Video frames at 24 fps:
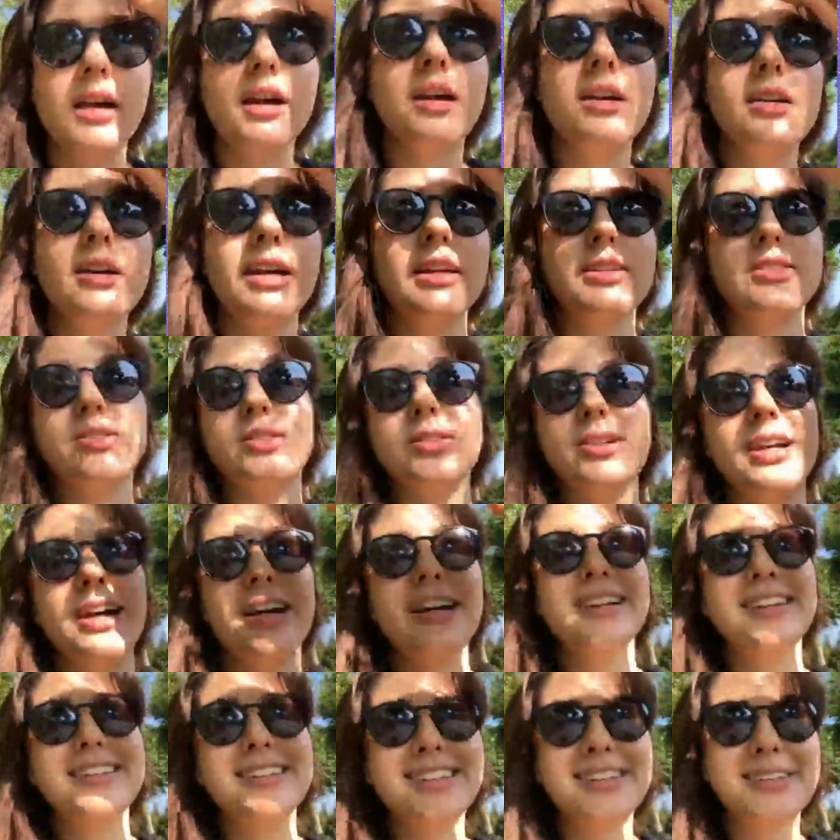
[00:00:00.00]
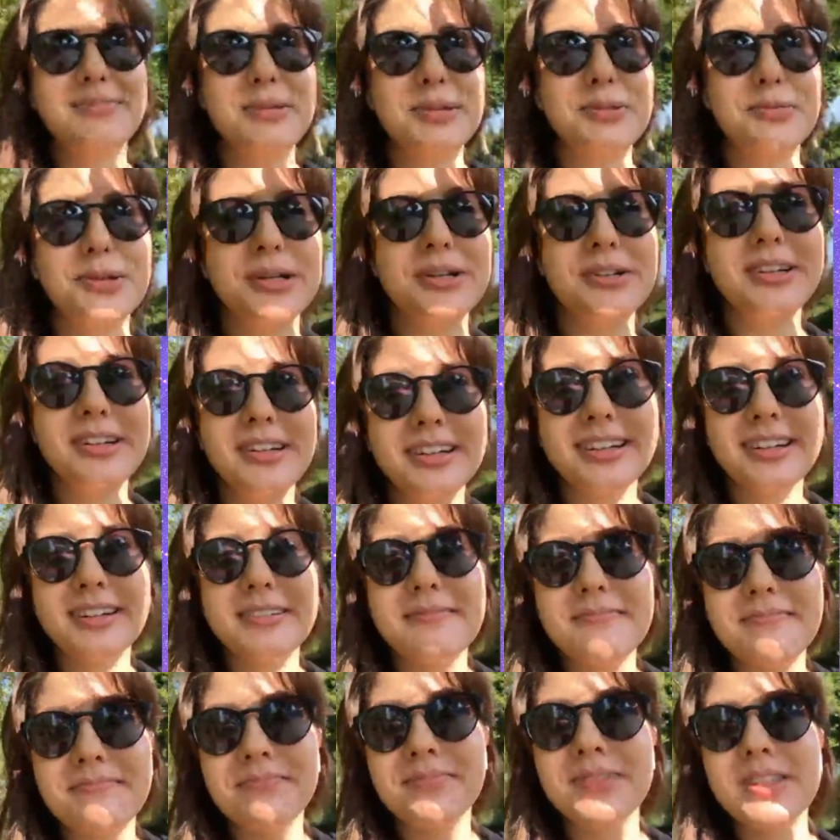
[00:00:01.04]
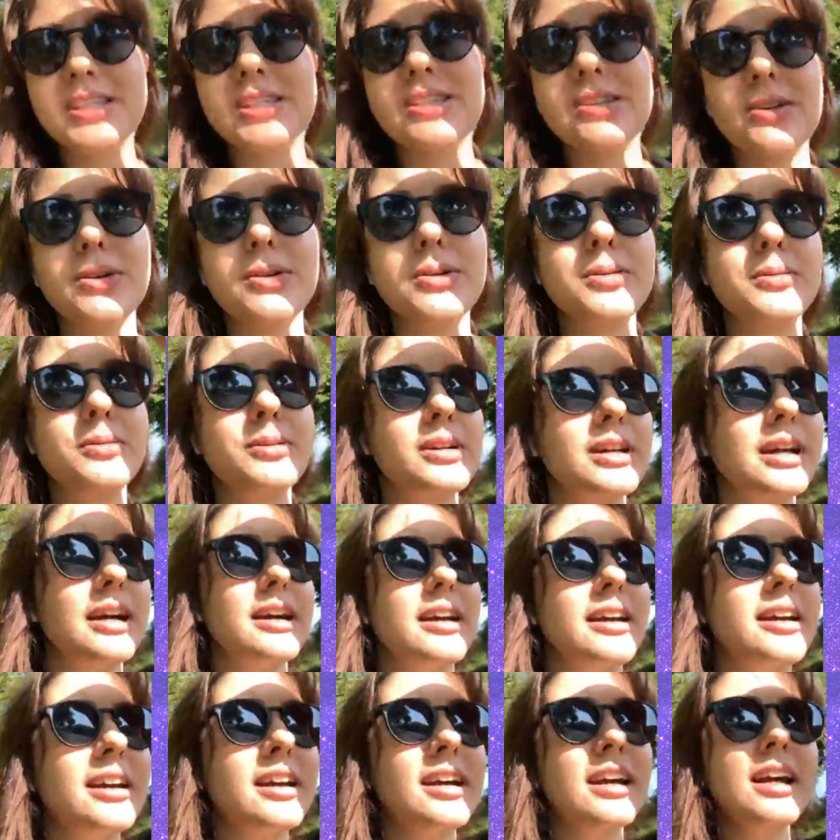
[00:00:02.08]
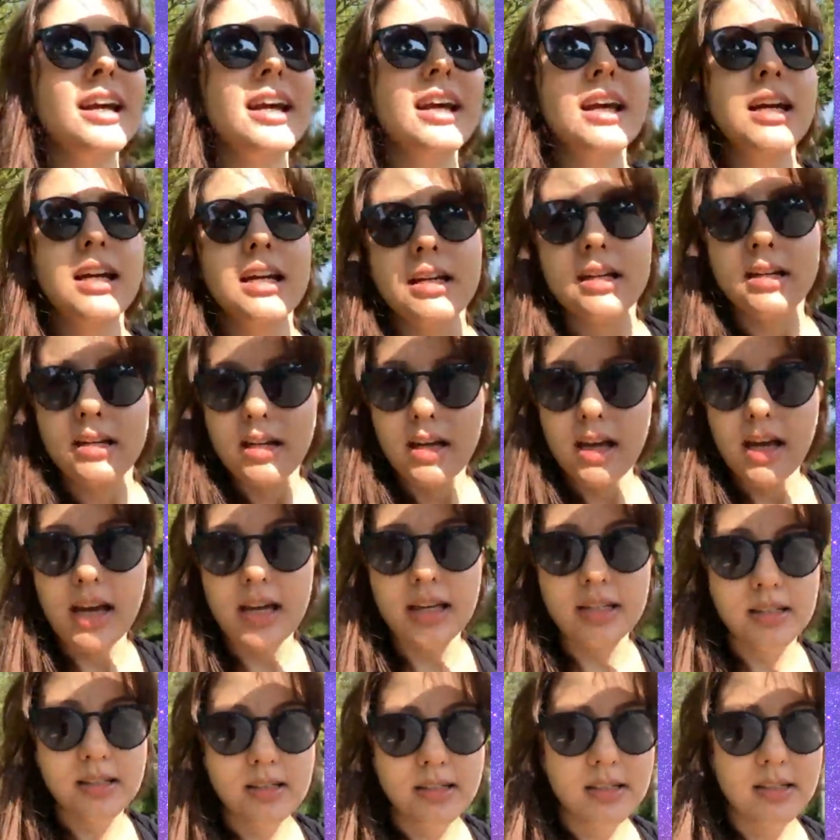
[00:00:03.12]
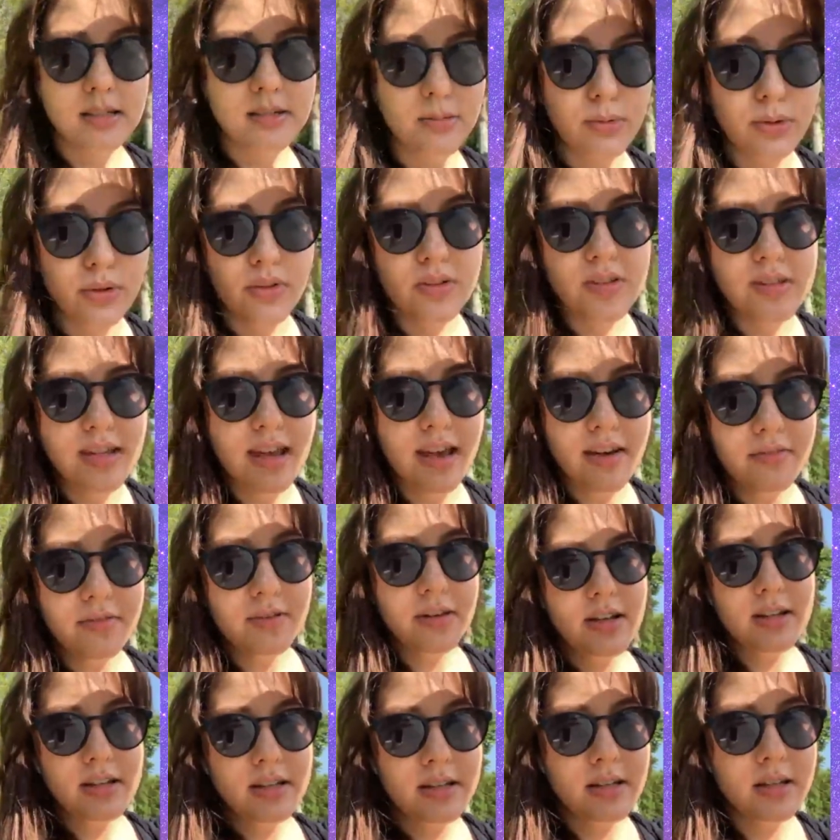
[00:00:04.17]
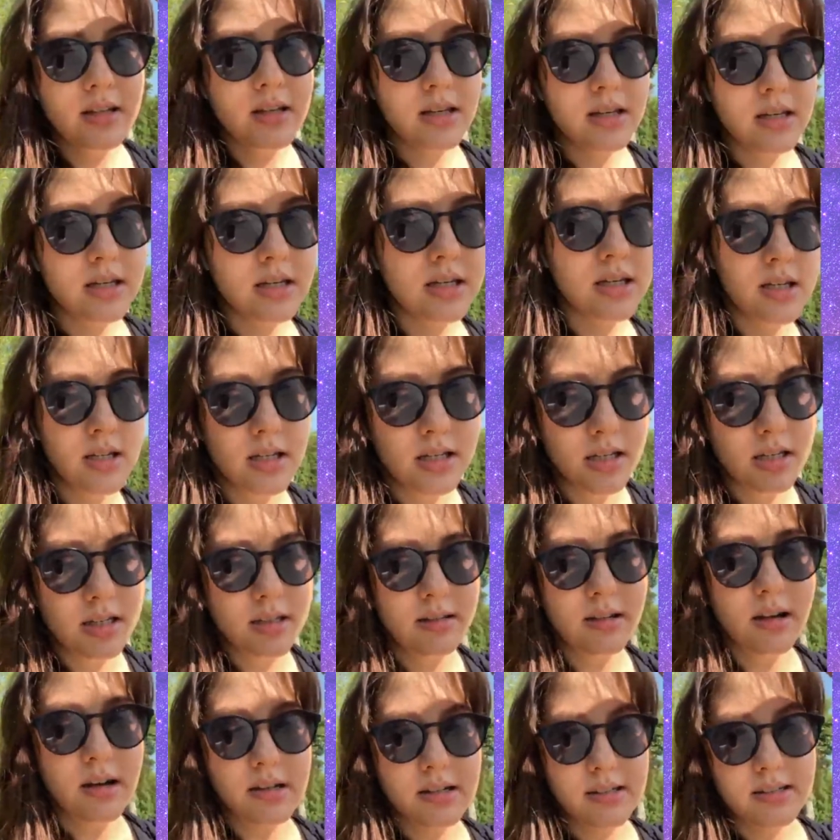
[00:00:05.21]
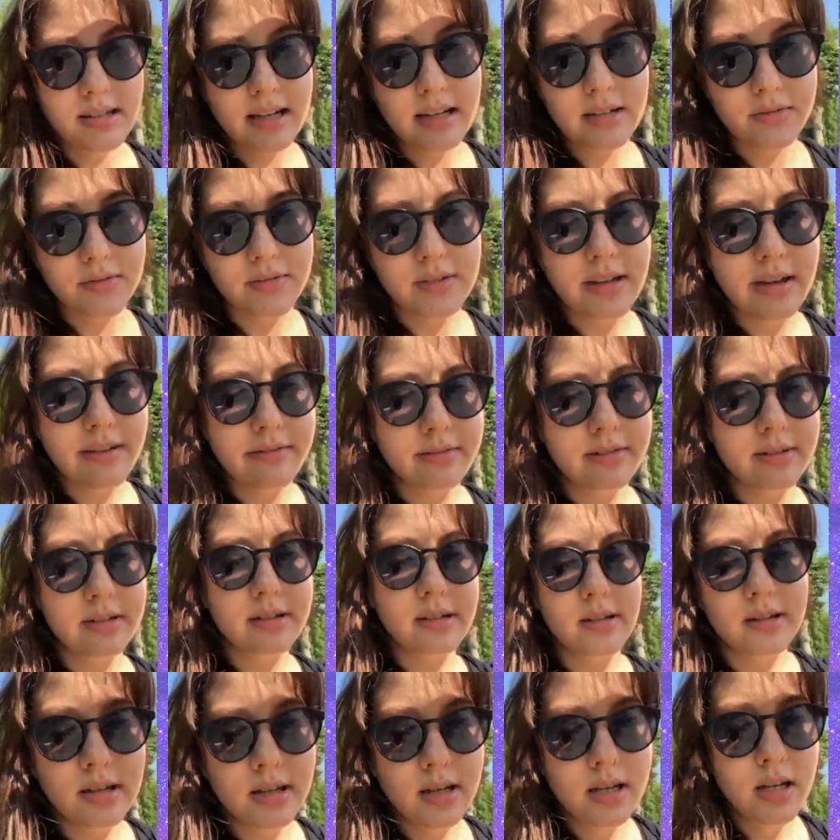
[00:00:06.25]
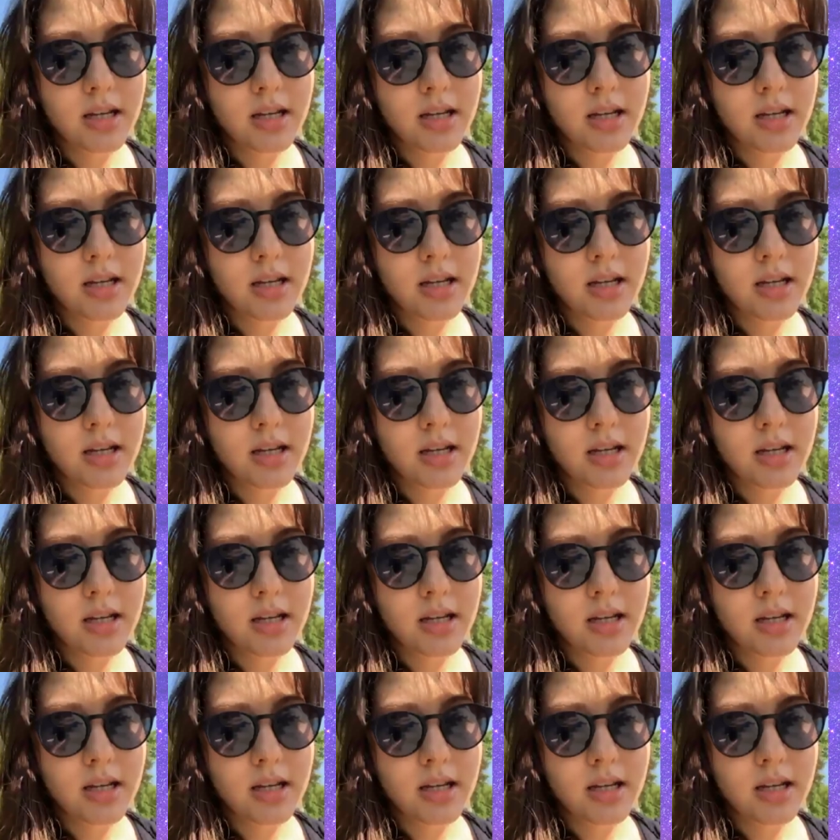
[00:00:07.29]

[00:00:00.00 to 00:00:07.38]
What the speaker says: Okay, so yeah, it's a bit weird. Okay. And with 7, dark side of 7,